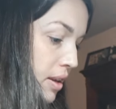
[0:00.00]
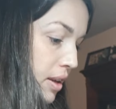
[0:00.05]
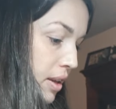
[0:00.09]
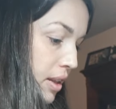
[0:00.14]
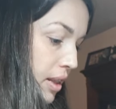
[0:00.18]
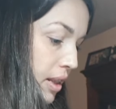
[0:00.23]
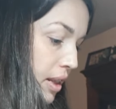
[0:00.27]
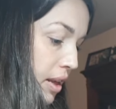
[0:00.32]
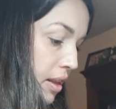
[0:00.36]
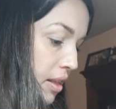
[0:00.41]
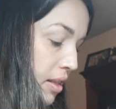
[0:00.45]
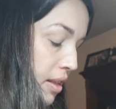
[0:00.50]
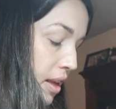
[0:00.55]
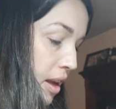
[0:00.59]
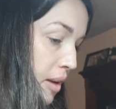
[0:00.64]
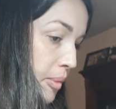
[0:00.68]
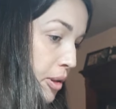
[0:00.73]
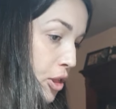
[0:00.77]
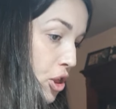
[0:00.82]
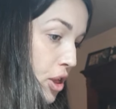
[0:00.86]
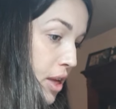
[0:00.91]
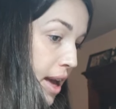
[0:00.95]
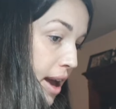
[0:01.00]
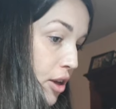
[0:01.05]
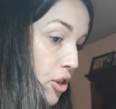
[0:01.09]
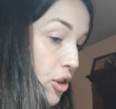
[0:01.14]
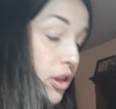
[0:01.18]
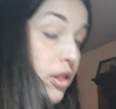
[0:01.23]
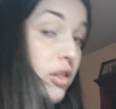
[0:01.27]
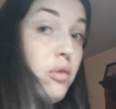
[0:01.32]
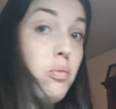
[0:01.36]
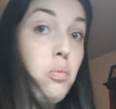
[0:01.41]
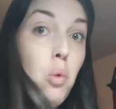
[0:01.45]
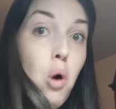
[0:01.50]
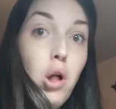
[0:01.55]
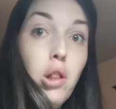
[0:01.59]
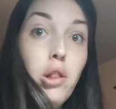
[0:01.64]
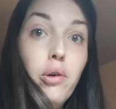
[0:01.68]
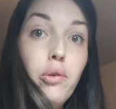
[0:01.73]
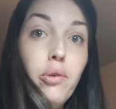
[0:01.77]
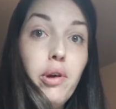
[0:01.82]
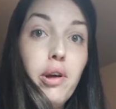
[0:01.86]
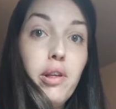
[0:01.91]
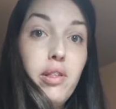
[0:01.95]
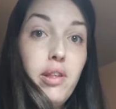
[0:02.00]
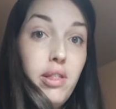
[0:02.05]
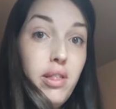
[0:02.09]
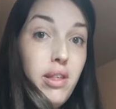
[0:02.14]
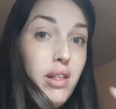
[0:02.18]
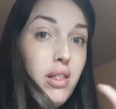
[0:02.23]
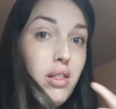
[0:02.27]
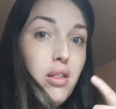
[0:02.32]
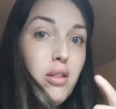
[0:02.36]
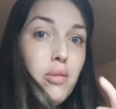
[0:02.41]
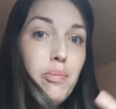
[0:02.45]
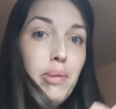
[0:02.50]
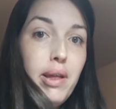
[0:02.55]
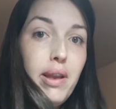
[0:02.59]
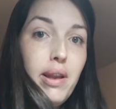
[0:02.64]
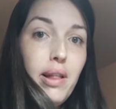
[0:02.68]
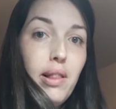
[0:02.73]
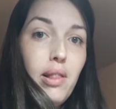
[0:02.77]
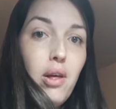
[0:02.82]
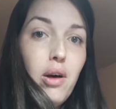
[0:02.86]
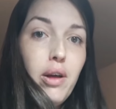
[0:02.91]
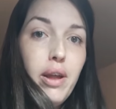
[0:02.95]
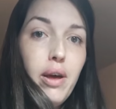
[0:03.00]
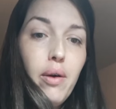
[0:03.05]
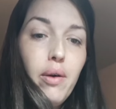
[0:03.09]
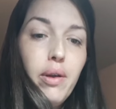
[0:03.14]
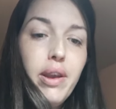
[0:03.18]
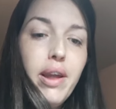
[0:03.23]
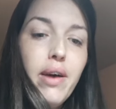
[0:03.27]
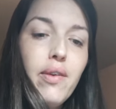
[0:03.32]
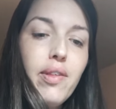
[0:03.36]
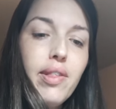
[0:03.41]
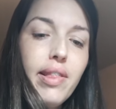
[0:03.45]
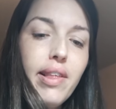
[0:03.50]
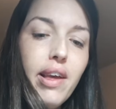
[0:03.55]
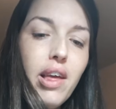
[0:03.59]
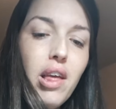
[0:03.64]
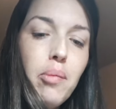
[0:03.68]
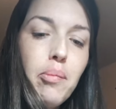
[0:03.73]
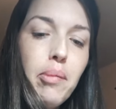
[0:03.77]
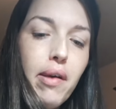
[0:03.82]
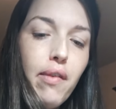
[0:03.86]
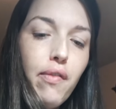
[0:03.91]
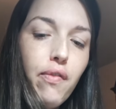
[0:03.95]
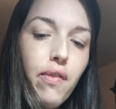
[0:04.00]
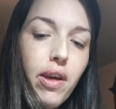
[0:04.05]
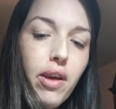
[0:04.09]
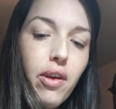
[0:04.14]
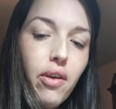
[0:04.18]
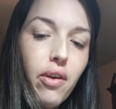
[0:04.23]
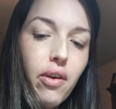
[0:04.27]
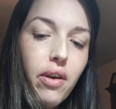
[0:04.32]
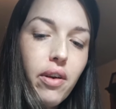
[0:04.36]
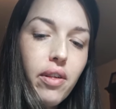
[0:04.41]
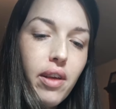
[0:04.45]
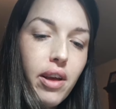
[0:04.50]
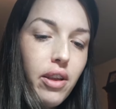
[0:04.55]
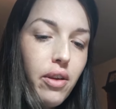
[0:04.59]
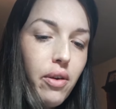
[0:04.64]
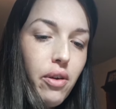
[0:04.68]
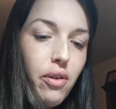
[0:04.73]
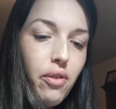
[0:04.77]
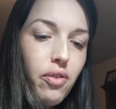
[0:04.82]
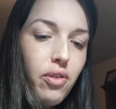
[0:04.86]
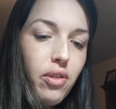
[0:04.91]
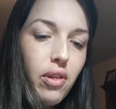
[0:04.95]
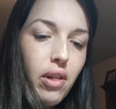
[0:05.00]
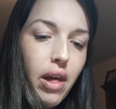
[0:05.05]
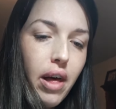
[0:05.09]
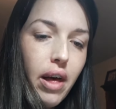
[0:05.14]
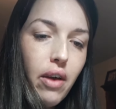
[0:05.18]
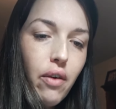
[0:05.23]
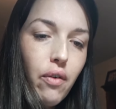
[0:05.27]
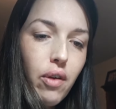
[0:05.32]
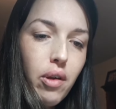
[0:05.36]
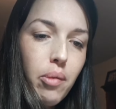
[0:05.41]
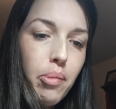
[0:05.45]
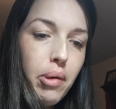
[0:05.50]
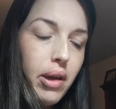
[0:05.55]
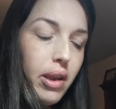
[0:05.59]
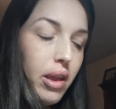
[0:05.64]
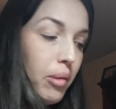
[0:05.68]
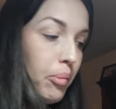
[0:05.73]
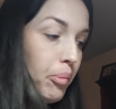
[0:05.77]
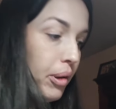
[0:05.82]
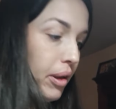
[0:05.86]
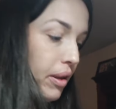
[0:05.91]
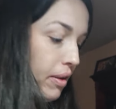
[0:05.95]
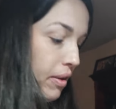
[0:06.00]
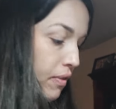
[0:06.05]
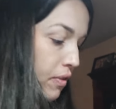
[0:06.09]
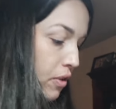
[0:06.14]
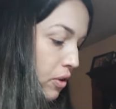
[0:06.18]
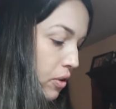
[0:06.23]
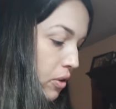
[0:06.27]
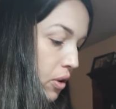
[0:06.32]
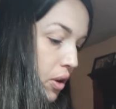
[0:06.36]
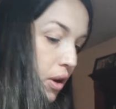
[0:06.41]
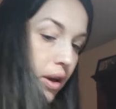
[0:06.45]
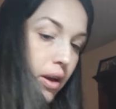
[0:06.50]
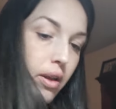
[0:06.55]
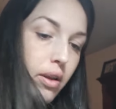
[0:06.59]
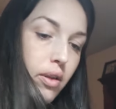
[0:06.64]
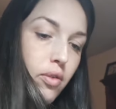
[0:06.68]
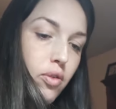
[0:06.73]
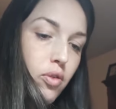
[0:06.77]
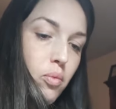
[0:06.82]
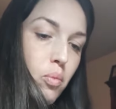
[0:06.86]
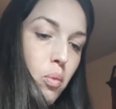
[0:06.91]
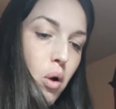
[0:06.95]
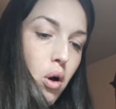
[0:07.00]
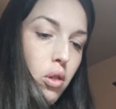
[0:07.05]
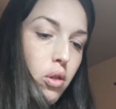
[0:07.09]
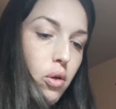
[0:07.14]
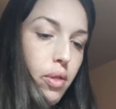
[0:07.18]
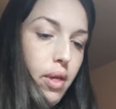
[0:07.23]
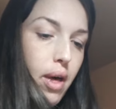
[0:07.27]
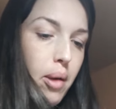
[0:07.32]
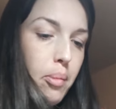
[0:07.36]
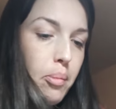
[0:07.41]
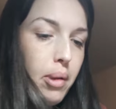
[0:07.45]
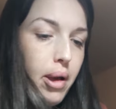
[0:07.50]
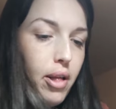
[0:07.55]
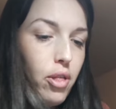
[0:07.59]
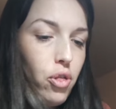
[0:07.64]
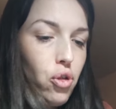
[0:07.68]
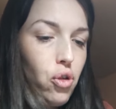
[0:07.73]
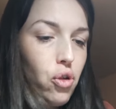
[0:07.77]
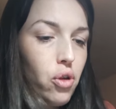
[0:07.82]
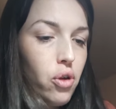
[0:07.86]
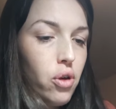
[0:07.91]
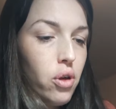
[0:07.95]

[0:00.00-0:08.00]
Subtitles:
Let's see how much he actually swallowed, because he did spit a lot out. And now he's licking my finger, because I know you're still hungry, buddy, but if you're not going to swallow that much.